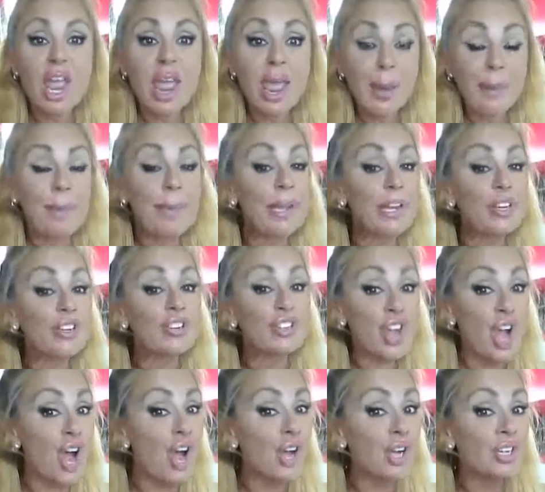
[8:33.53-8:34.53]
And bigger
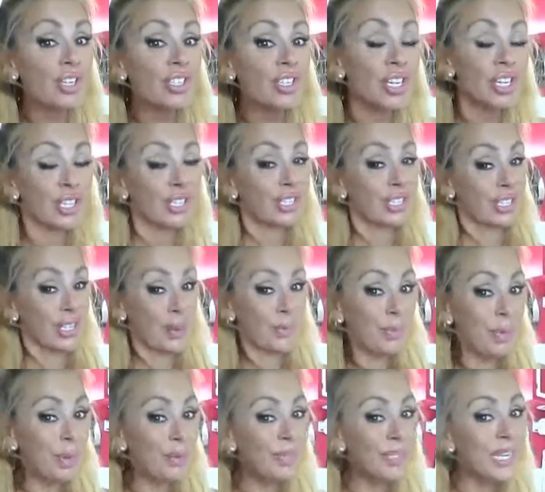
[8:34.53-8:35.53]
dogs
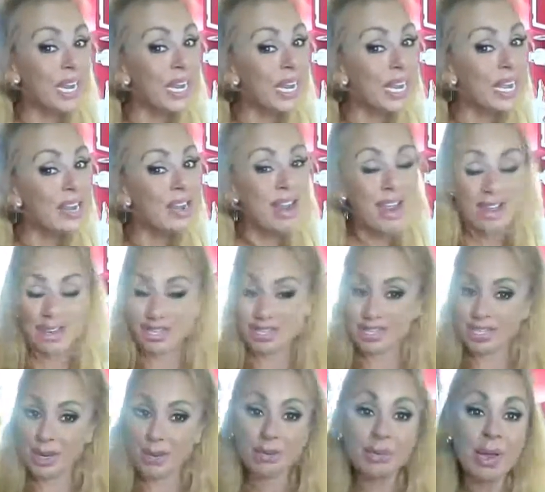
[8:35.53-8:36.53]
sometimes take it and
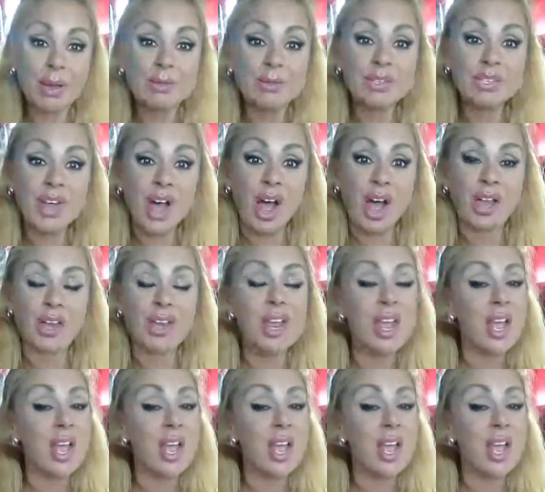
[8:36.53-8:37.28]
sometimes not.